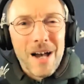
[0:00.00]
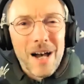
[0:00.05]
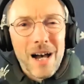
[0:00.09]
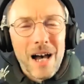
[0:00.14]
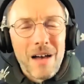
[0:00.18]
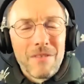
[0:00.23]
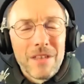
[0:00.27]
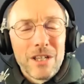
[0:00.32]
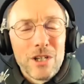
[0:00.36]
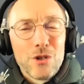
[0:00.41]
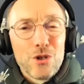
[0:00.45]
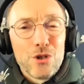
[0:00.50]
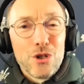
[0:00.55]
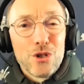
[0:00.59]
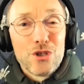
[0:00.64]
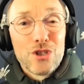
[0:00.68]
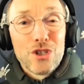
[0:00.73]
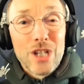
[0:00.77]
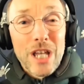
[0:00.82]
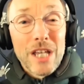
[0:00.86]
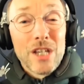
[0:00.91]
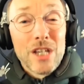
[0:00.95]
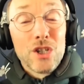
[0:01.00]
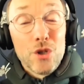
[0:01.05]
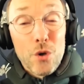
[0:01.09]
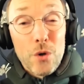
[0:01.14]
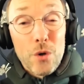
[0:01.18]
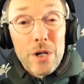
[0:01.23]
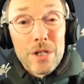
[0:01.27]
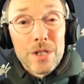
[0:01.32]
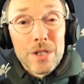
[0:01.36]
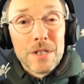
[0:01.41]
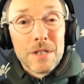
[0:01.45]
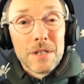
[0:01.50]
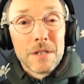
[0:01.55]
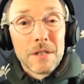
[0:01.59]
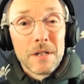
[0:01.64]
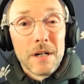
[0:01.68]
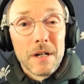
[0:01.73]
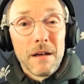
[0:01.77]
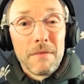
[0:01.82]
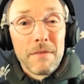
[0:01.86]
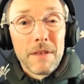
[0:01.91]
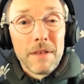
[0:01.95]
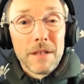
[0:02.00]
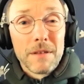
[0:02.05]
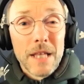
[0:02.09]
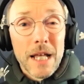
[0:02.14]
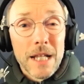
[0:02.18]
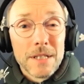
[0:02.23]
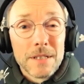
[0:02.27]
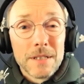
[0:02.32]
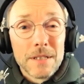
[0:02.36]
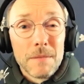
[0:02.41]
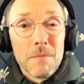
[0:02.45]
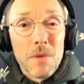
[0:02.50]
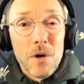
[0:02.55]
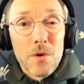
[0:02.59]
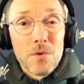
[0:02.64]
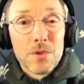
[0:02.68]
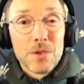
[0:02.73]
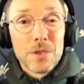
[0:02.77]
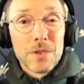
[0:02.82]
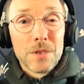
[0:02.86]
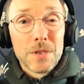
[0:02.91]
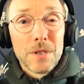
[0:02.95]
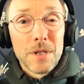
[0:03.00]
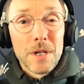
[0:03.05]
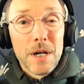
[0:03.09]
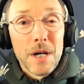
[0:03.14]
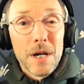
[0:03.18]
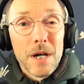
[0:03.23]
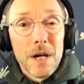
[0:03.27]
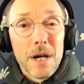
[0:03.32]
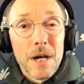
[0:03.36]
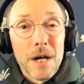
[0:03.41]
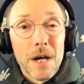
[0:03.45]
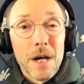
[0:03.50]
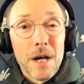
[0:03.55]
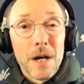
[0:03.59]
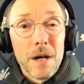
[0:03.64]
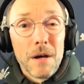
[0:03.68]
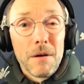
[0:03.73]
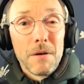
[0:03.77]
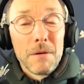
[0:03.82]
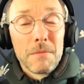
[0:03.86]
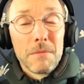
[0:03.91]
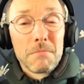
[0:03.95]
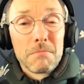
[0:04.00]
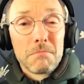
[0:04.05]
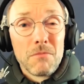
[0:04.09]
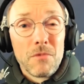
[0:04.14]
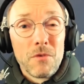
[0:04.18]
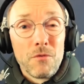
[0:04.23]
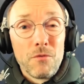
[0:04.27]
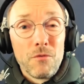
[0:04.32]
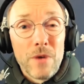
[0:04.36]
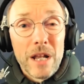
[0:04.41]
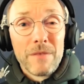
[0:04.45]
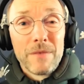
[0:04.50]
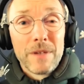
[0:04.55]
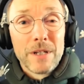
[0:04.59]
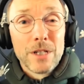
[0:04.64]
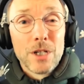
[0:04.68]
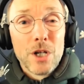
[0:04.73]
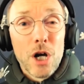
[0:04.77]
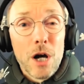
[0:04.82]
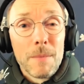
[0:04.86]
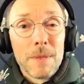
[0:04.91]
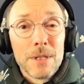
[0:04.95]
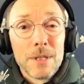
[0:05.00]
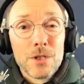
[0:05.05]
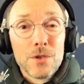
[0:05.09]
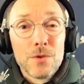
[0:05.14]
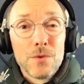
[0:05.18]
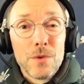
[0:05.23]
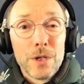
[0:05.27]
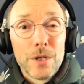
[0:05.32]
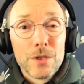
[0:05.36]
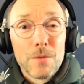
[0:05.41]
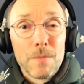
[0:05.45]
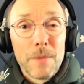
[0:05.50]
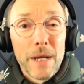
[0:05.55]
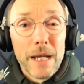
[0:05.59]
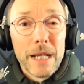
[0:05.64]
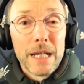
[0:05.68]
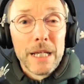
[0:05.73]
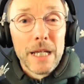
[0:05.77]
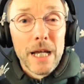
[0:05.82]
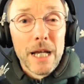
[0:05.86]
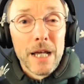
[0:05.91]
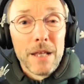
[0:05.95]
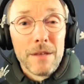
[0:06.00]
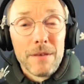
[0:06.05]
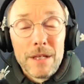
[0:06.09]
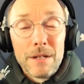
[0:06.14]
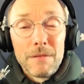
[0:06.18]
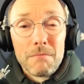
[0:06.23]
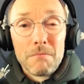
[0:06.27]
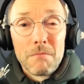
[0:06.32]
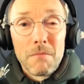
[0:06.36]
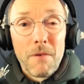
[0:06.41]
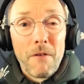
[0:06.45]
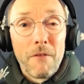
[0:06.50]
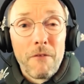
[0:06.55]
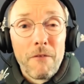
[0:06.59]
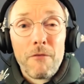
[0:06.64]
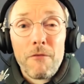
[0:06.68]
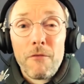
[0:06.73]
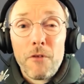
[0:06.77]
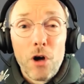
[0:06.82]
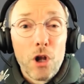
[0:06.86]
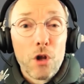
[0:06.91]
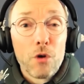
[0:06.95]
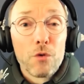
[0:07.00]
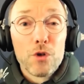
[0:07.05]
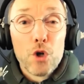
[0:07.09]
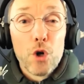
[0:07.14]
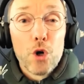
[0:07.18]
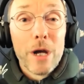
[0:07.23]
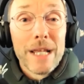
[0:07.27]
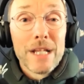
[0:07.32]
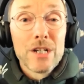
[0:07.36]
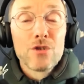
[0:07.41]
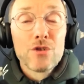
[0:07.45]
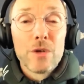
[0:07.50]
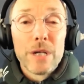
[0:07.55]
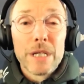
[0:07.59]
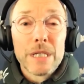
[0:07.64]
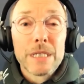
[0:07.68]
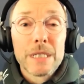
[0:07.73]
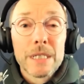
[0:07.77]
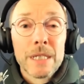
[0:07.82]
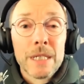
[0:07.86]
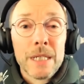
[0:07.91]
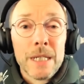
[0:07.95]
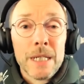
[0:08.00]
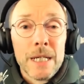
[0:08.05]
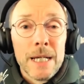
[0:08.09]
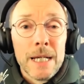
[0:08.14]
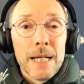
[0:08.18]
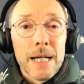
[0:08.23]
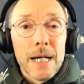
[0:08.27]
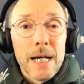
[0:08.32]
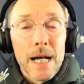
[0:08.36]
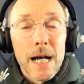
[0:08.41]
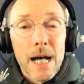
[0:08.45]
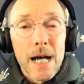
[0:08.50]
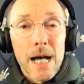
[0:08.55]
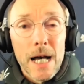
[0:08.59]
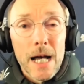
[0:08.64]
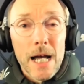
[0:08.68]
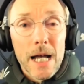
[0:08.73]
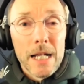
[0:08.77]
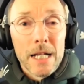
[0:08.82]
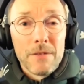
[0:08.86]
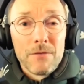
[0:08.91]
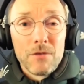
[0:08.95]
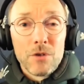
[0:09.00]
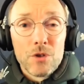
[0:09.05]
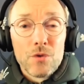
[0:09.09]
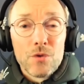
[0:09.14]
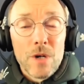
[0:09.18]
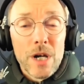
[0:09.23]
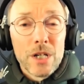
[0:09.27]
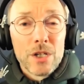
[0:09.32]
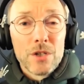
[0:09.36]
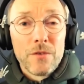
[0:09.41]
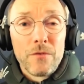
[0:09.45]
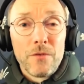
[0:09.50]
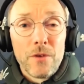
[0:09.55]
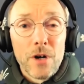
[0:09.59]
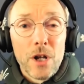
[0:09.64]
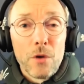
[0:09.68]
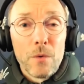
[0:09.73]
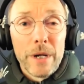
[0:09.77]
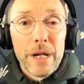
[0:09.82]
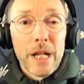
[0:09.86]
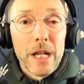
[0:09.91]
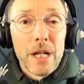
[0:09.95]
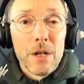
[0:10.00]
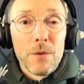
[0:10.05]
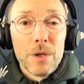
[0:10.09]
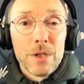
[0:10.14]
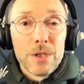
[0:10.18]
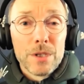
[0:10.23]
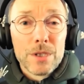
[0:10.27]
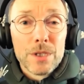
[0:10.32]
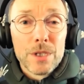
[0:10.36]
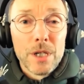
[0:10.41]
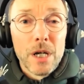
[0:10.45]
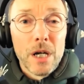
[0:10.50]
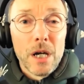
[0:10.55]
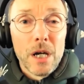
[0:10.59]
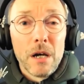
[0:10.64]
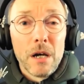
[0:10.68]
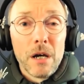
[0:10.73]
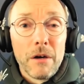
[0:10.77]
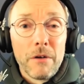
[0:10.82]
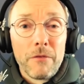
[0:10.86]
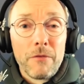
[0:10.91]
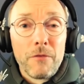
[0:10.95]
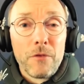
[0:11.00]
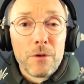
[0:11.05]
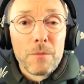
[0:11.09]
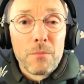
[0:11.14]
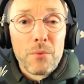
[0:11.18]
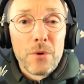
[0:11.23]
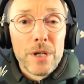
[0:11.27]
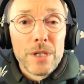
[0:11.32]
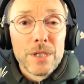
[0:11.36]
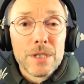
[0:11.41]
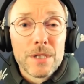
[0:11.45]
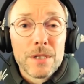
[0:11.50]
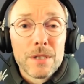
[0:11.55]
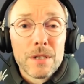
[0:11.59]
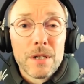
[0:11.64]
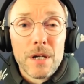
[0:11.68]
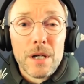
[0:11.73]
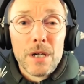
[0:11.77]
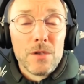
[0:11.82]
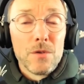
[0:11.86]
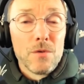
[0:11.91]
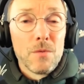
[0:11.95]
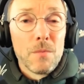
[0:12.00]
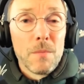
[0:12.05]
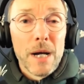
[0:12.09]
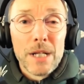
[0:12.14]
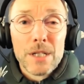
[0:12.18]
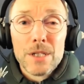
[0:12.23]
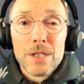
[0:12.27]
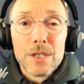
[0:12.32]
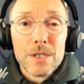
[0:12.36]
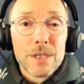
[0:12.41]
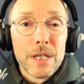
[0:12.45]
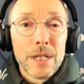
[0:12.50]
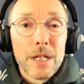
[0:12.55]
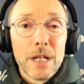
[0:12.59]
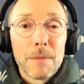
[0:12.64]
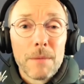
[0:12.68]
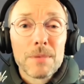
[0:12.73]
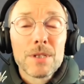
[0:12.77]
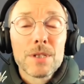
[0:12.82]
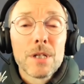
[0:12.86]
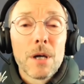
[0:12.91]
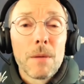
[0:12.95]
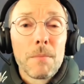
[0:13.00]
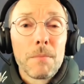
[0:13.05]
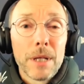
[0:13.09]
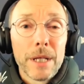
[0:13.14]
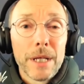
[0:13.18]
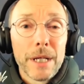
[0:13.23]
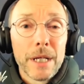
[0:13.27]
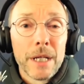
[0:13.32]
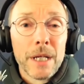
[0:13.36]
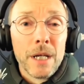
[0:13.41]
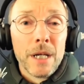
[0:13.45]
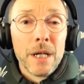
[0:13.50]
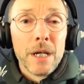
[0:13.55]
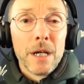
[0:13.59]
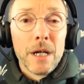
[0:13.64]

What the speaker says: I think you should stay curious. I think that's the most relevant comment to make here, and then follow your interest. And if you're trying to follow in anyone's footprints, you might just end up stumbling.